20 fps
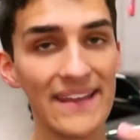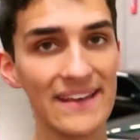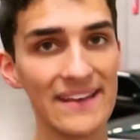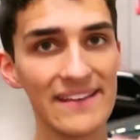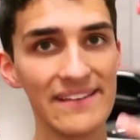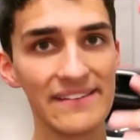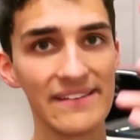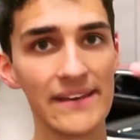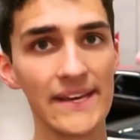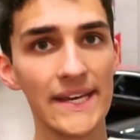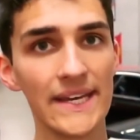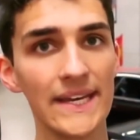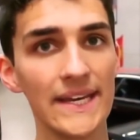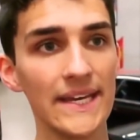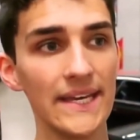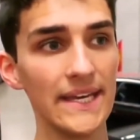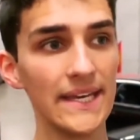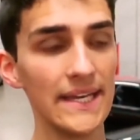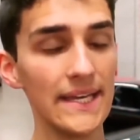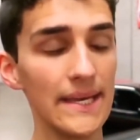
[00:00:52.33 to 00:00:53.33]
is
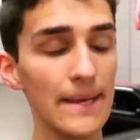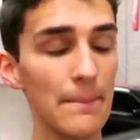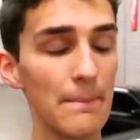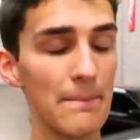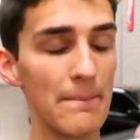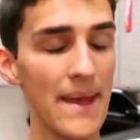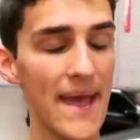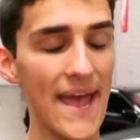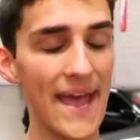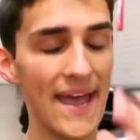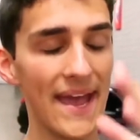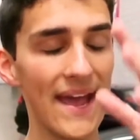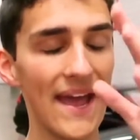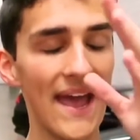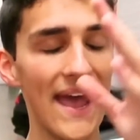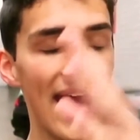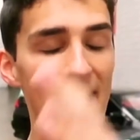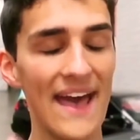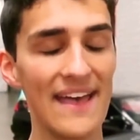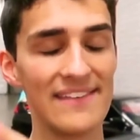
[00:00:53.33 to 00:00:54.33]
eBay
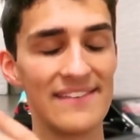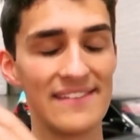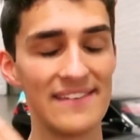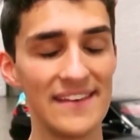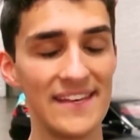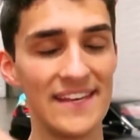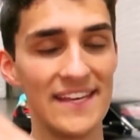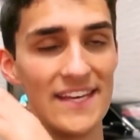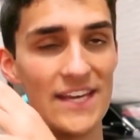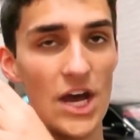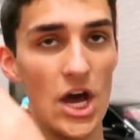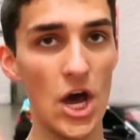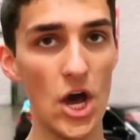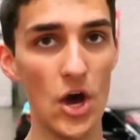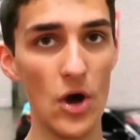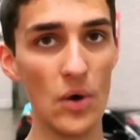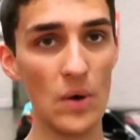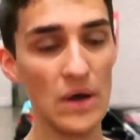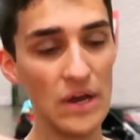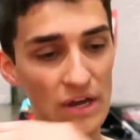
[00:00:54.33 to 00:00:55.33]

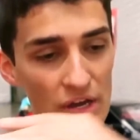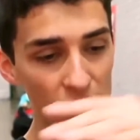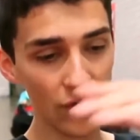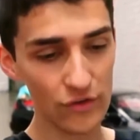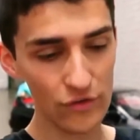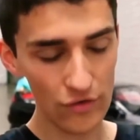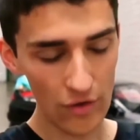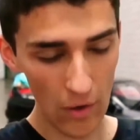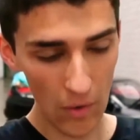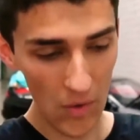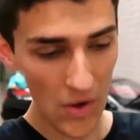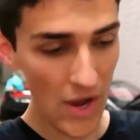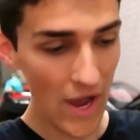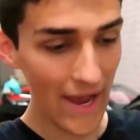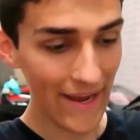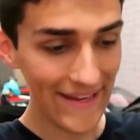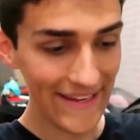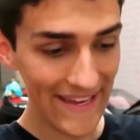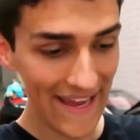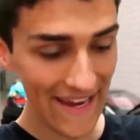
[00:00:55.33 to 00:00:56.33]
SEO. So
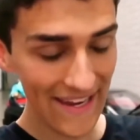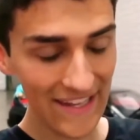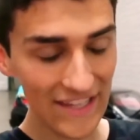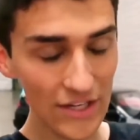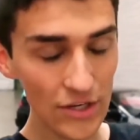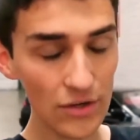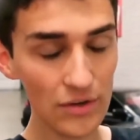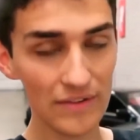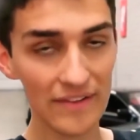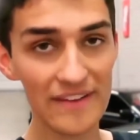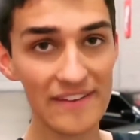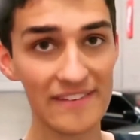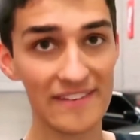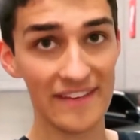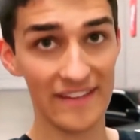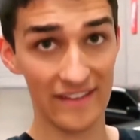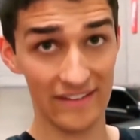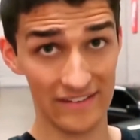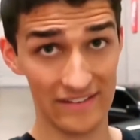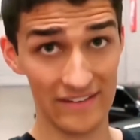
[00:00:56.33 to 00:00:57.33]
getting your
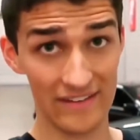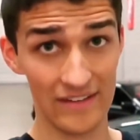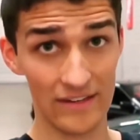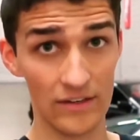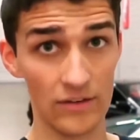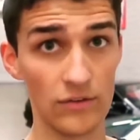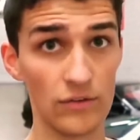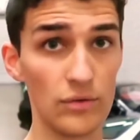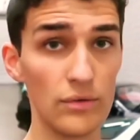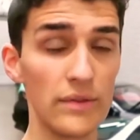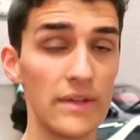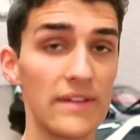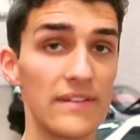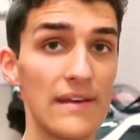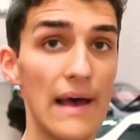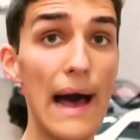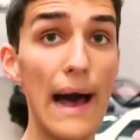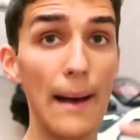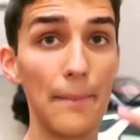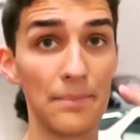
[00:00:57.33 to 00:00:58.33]
listings to the
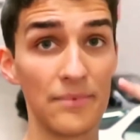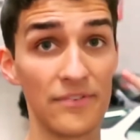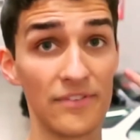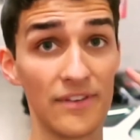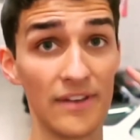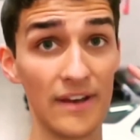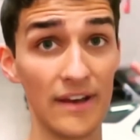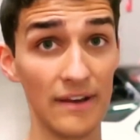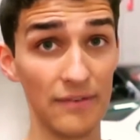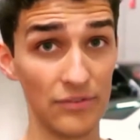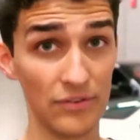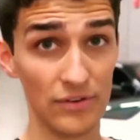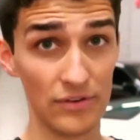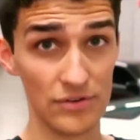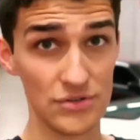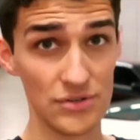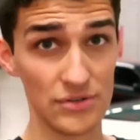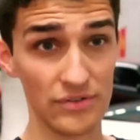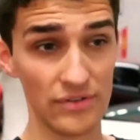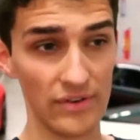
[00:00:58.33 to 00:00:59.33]
tops of
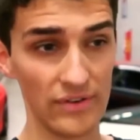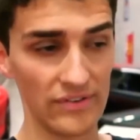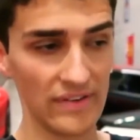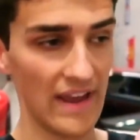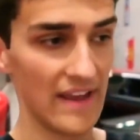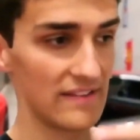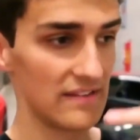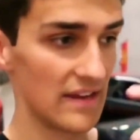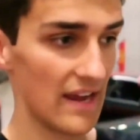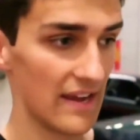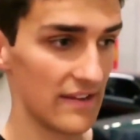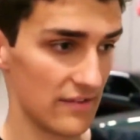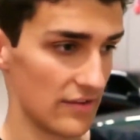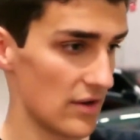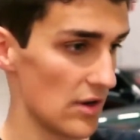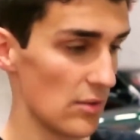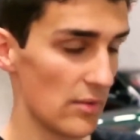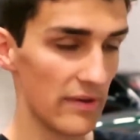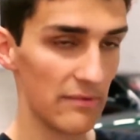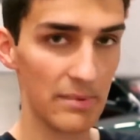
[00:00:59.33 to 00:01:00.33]
search results. As you guys
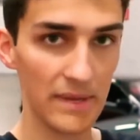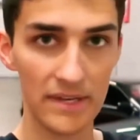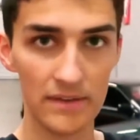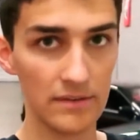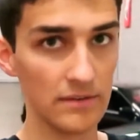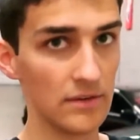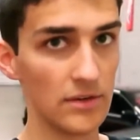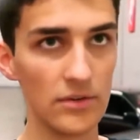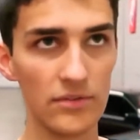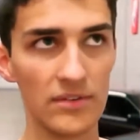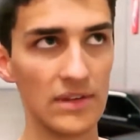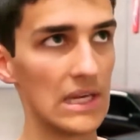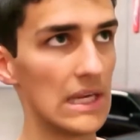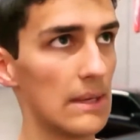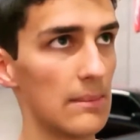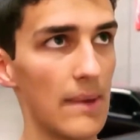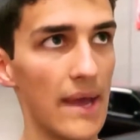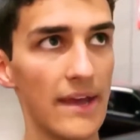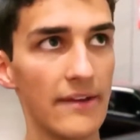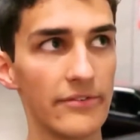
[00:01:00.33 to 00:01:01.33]
know, we've been using
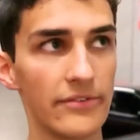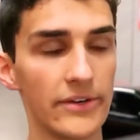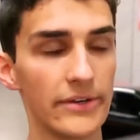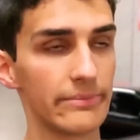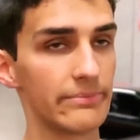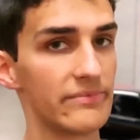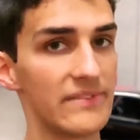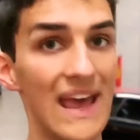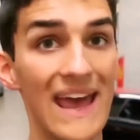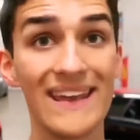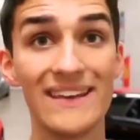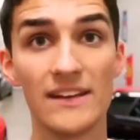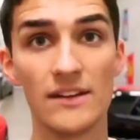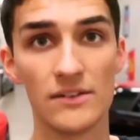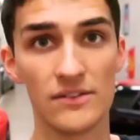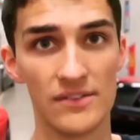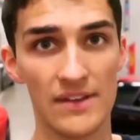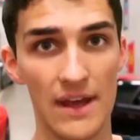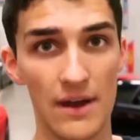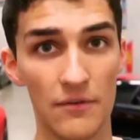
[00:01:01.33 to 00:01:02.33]
eBay for 10
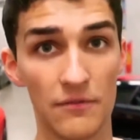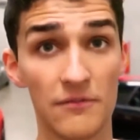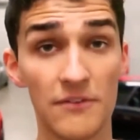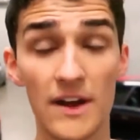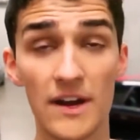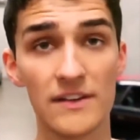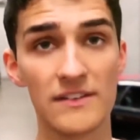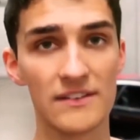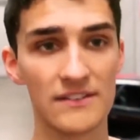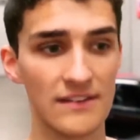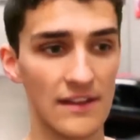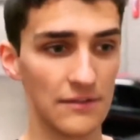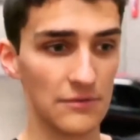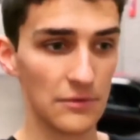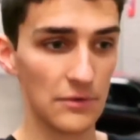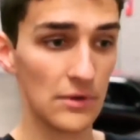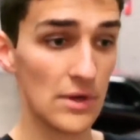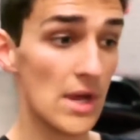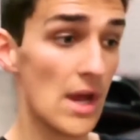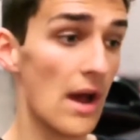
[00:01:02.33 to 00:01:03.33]
years now, very
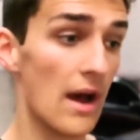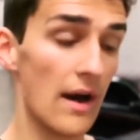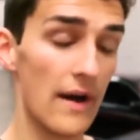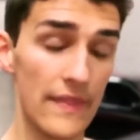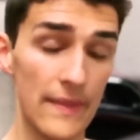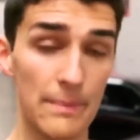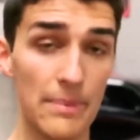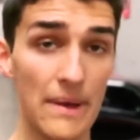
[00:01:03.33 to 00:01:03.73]
successful on the